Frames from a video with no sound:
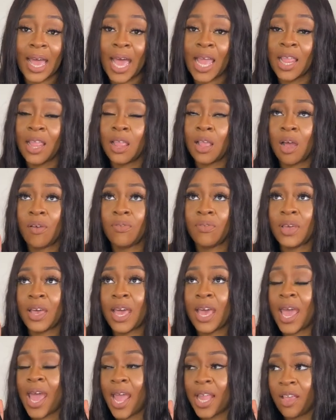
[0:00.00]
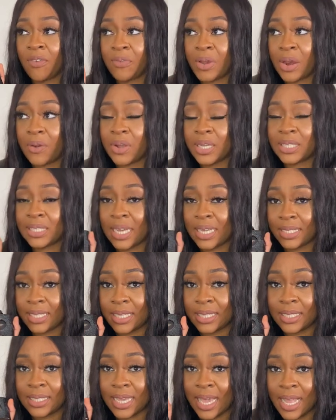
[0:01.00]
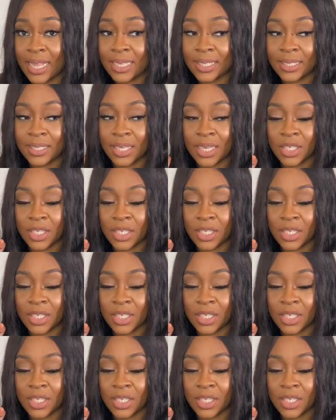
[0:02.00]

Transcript: I love any fragrance that's intense.